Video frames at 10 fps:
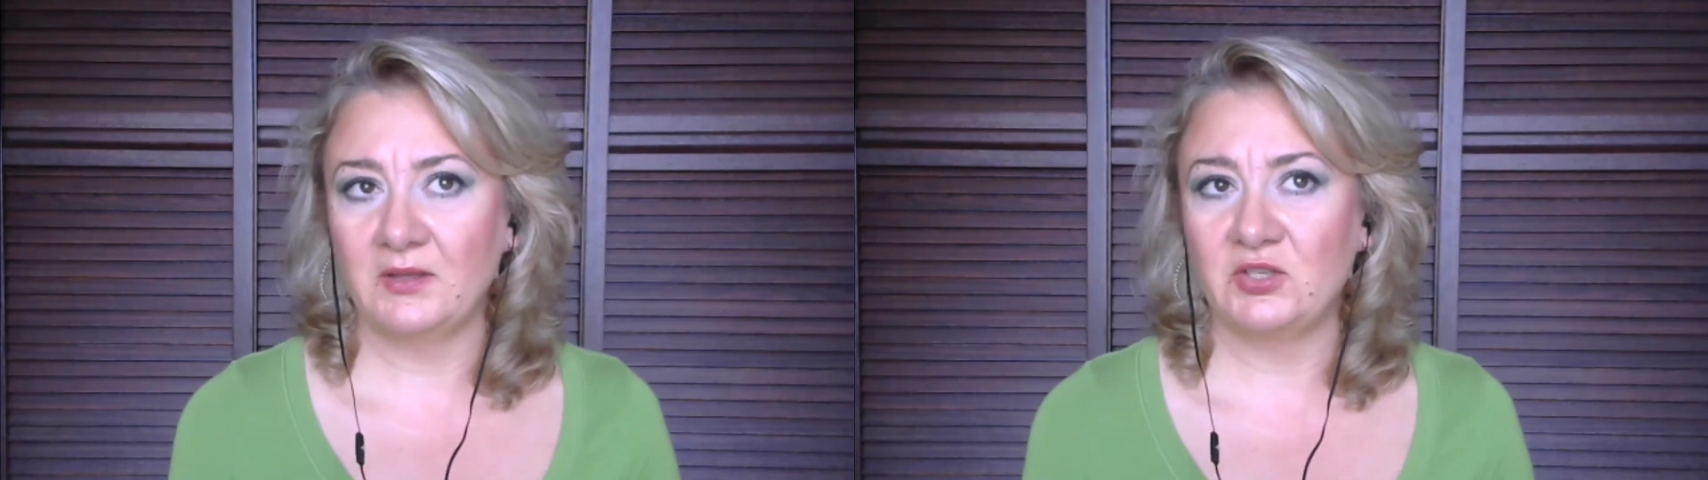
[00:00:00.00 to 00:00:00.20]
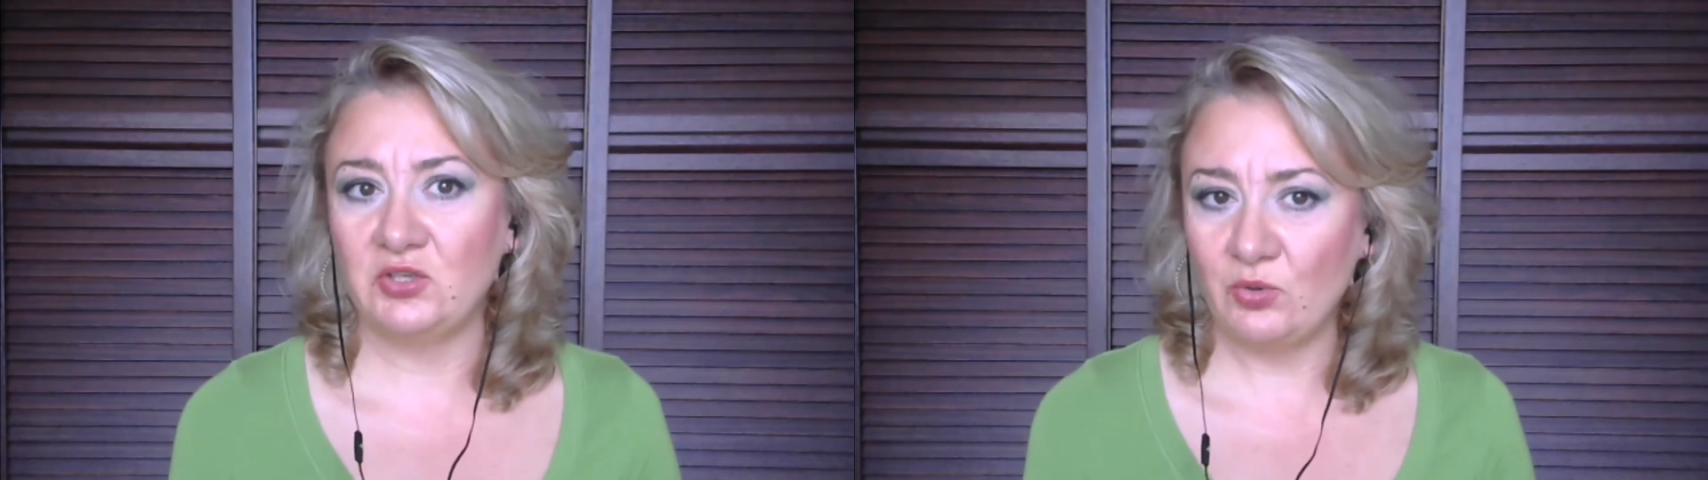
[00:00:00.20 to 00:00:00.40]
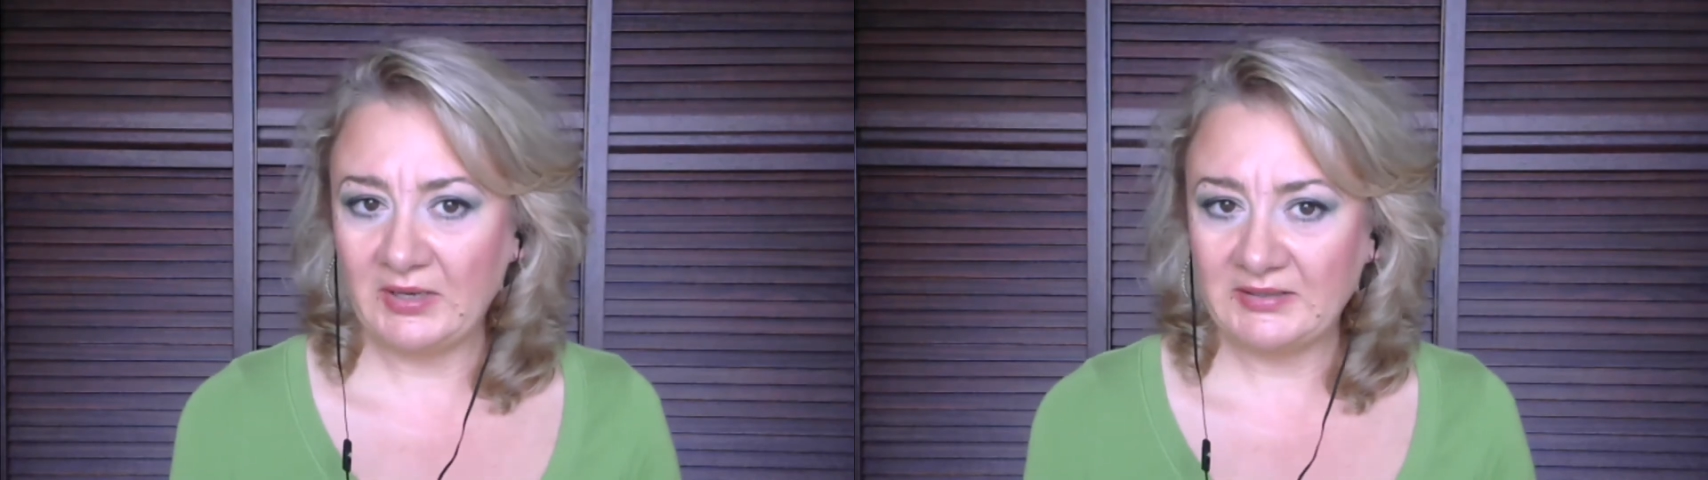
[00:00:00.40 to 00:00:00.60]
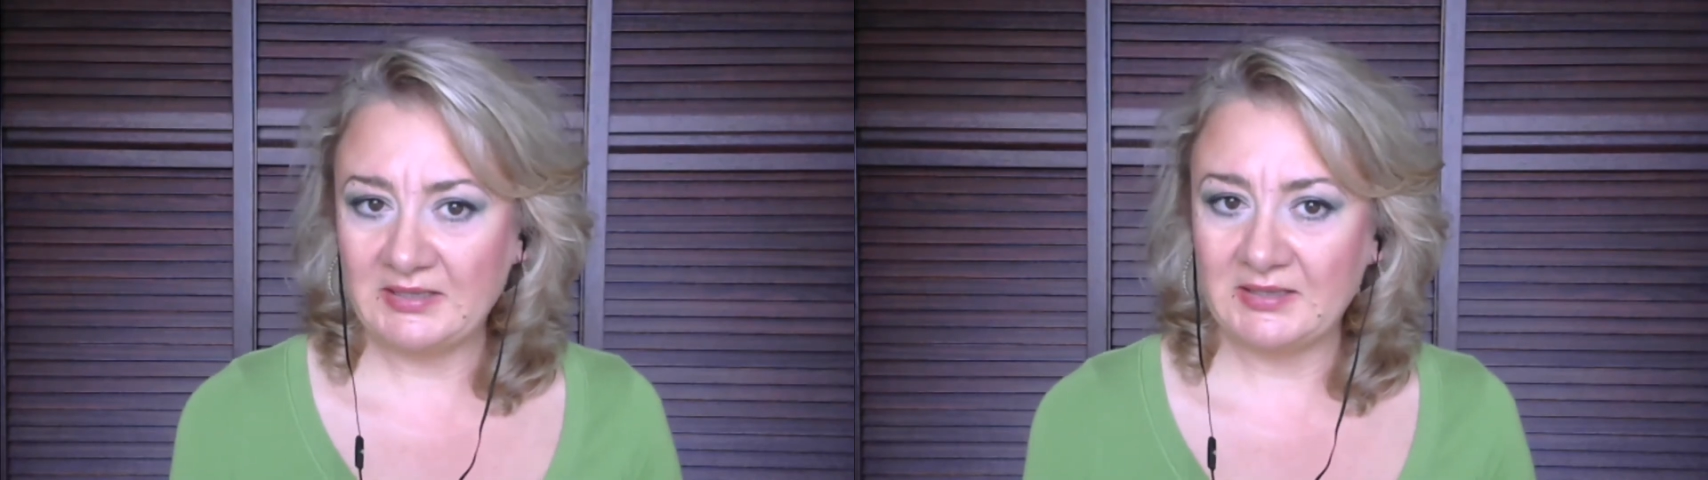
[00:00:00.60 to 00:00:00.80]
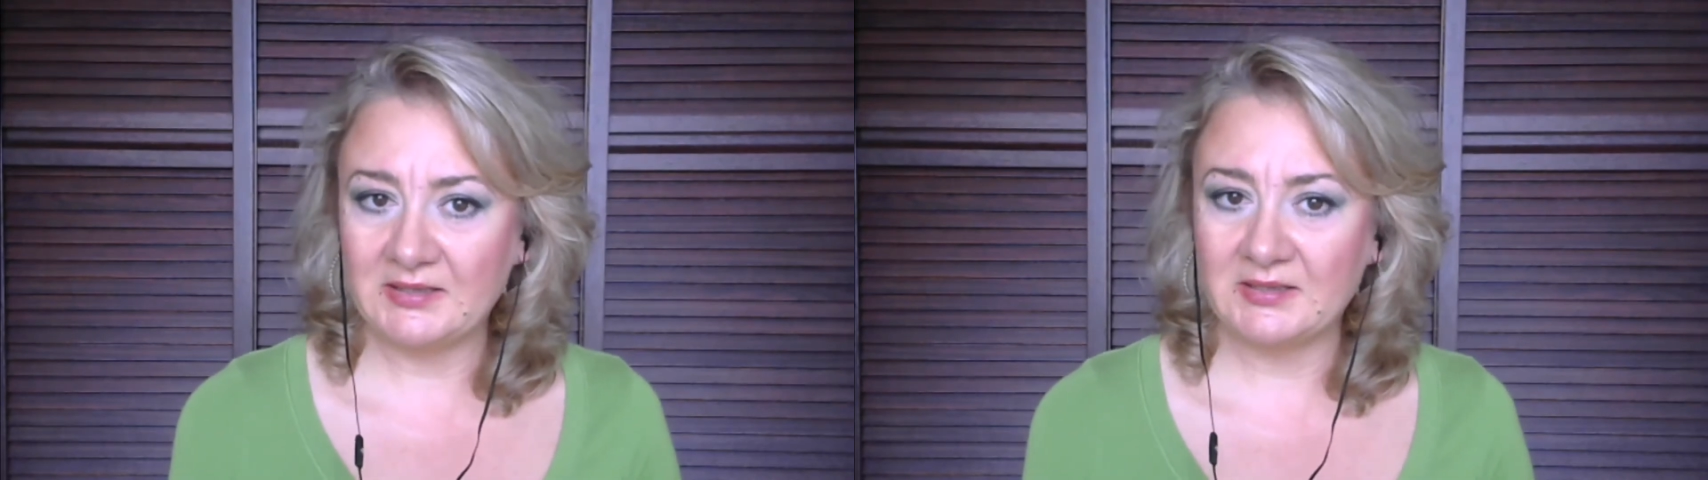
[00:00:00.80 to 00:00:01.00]
new
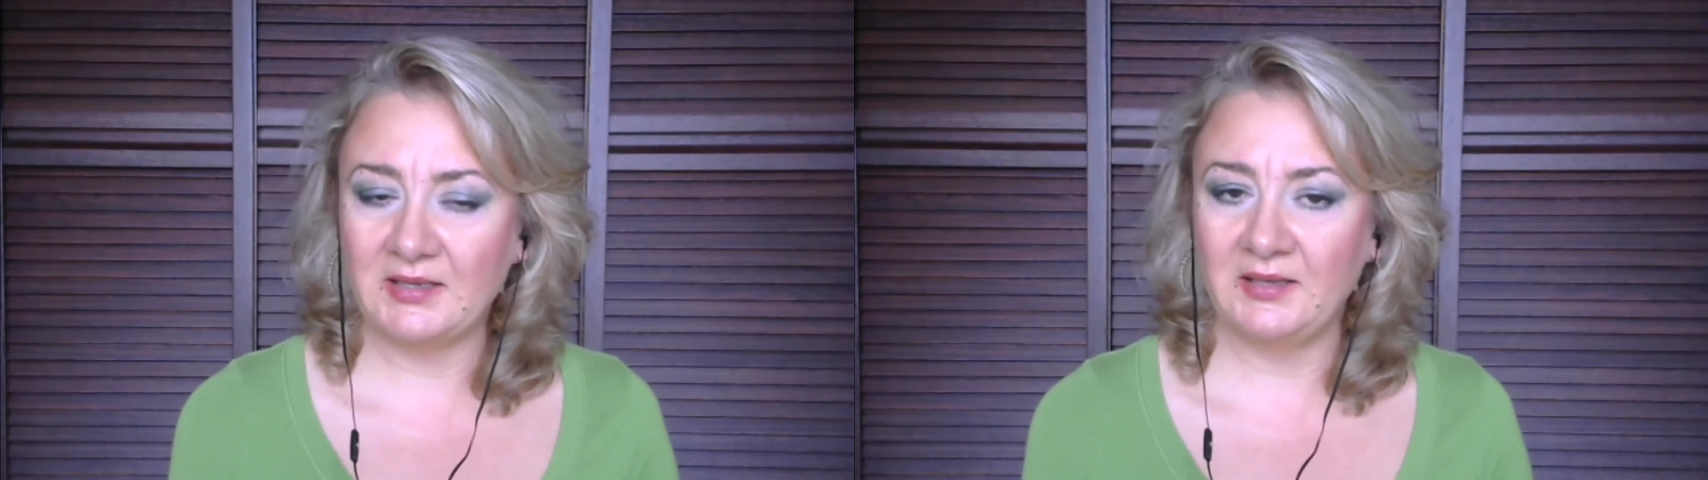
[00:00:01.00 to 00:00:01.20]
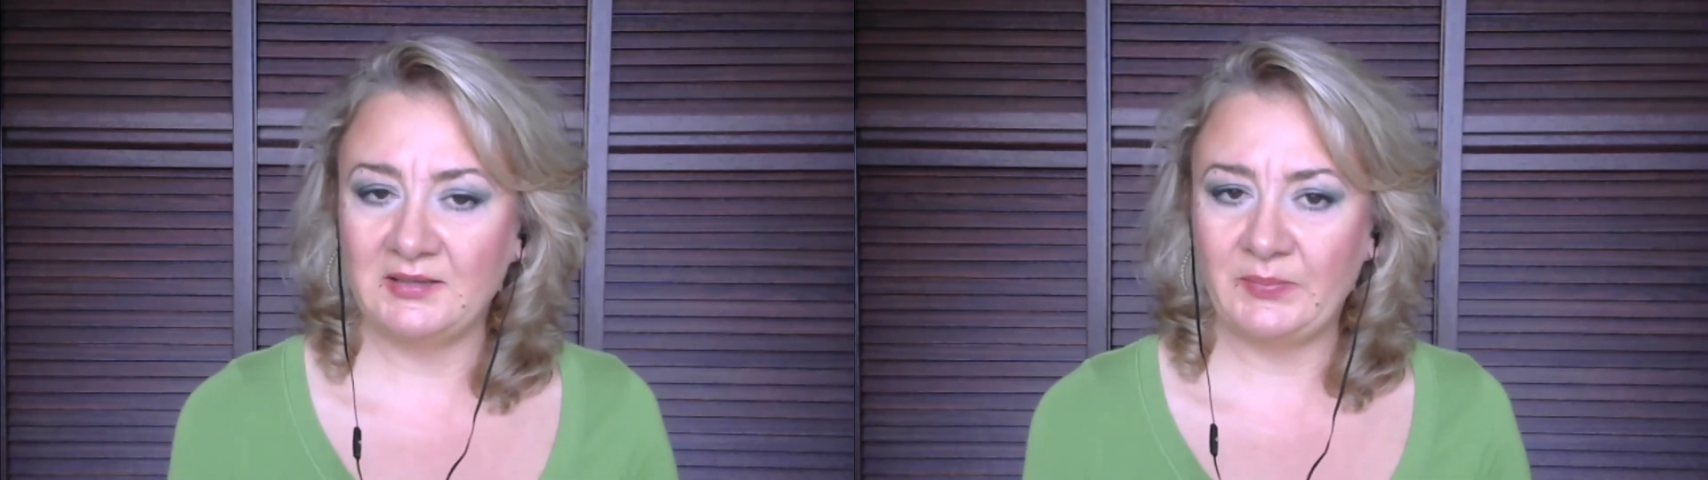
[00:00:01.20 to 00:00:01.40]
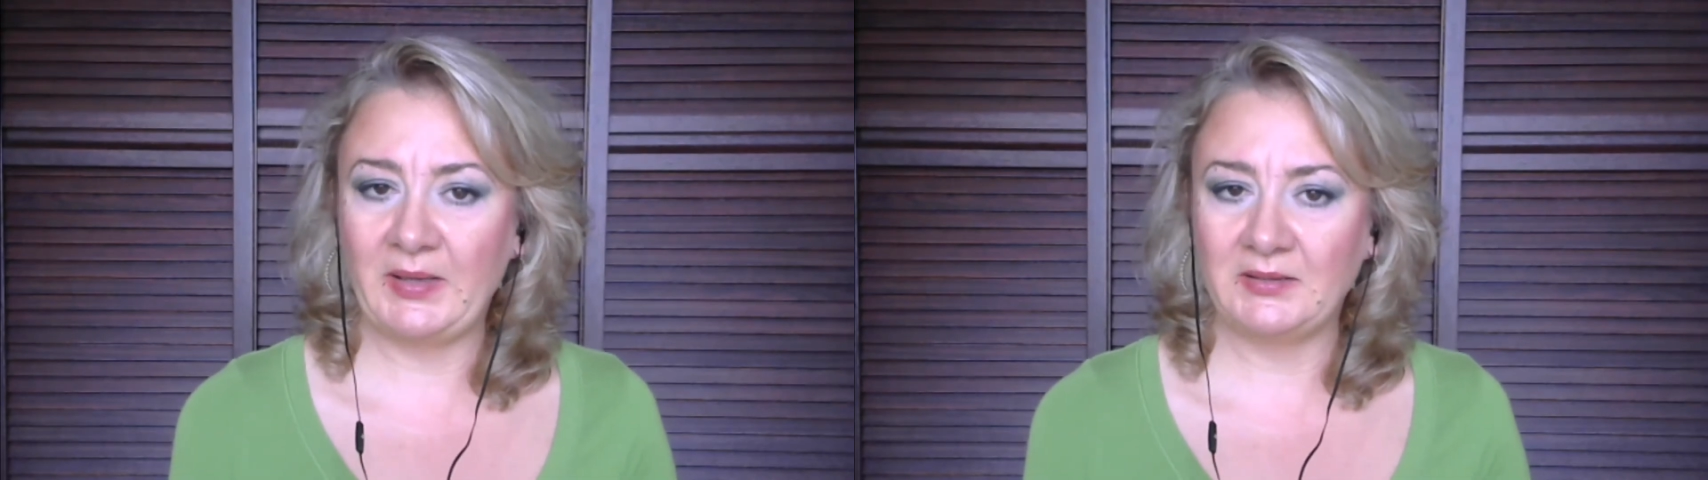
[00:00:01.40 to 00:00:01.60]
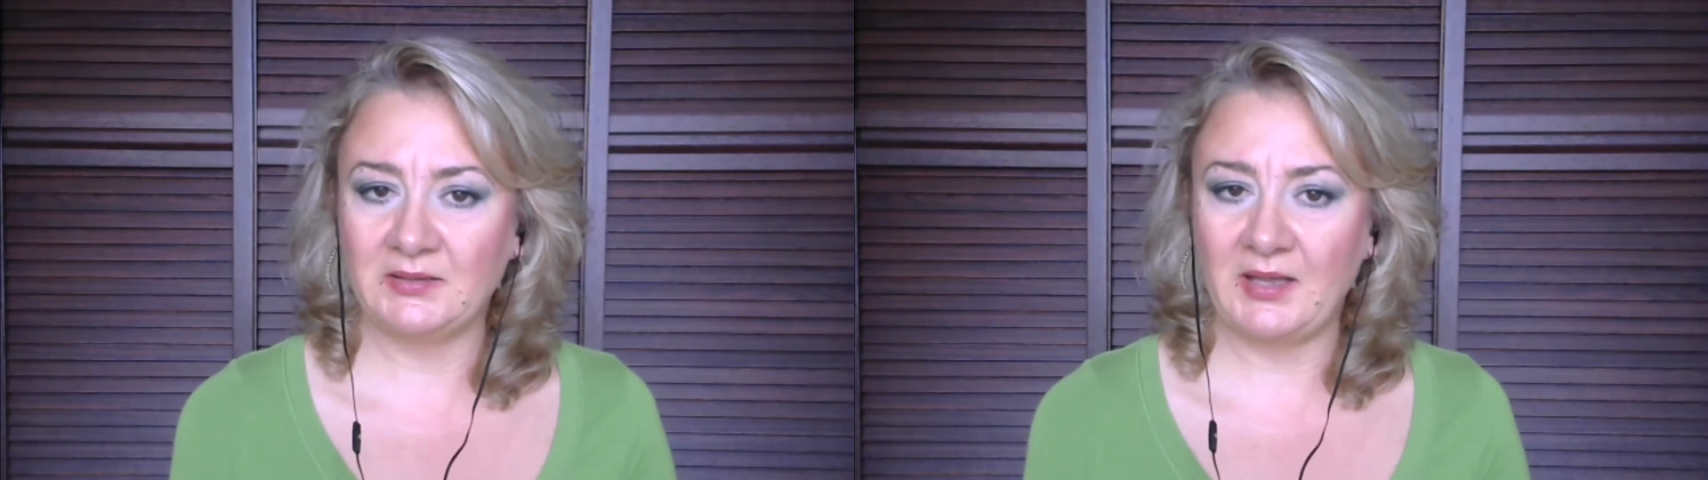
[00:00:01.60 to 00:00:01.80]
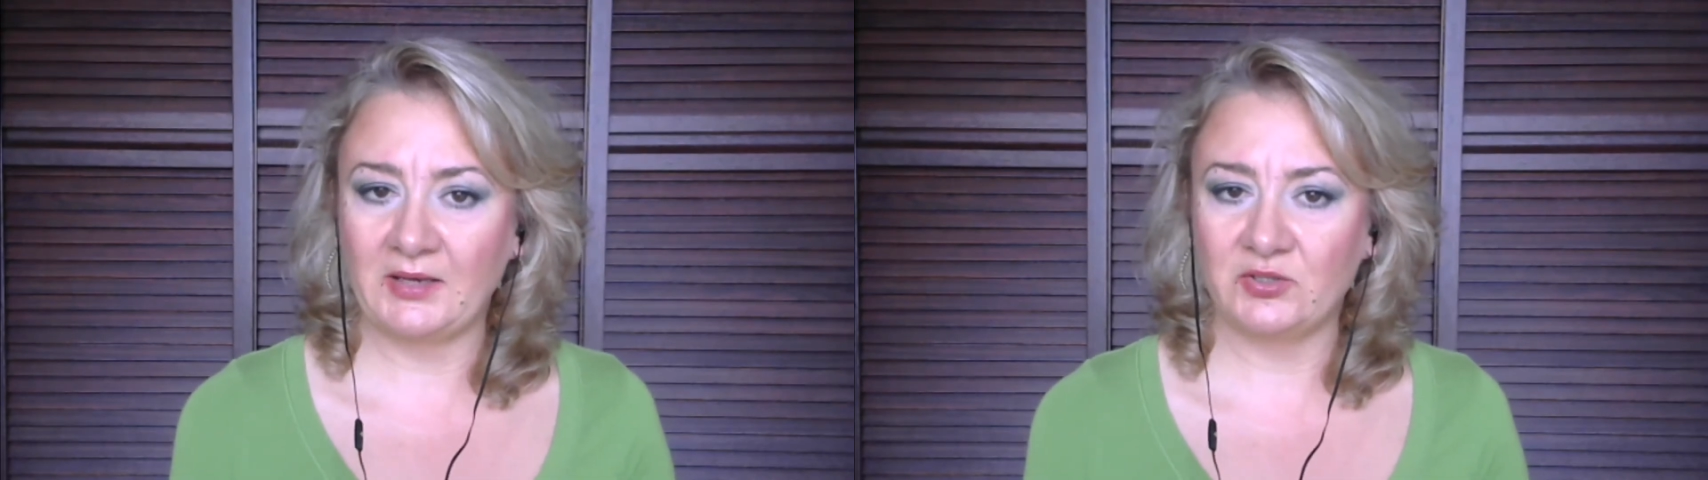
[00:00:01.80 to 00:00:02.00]
ideas,
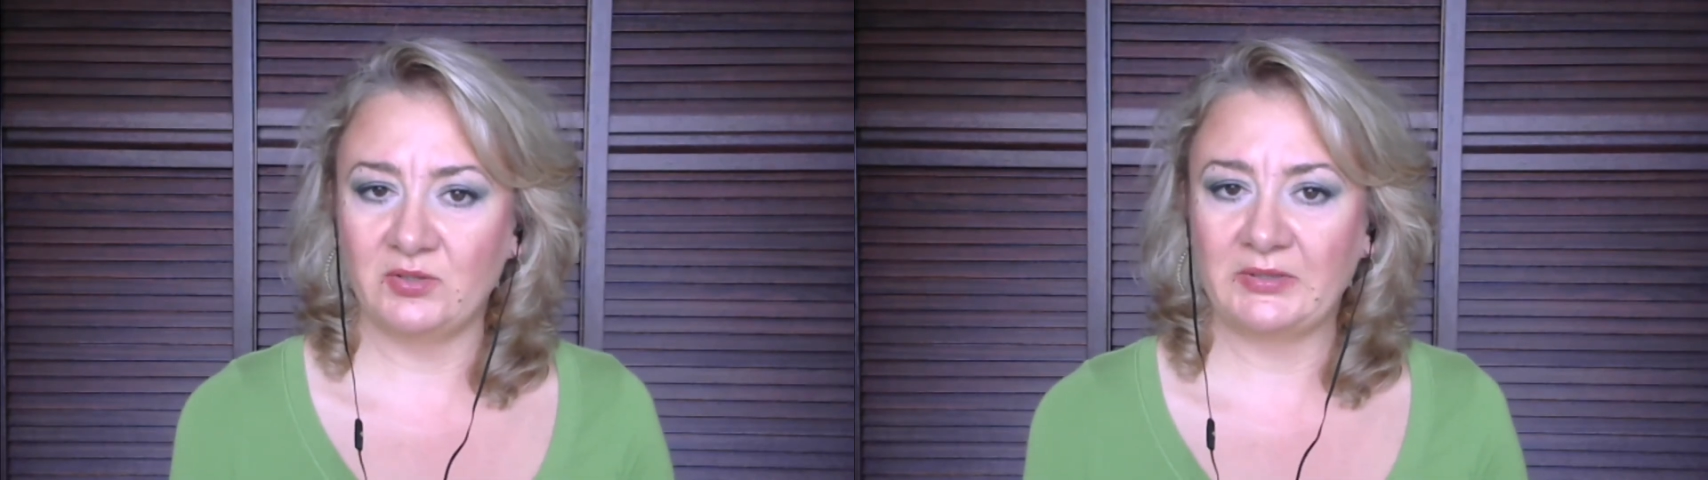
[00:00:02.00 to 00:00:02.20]
independent action,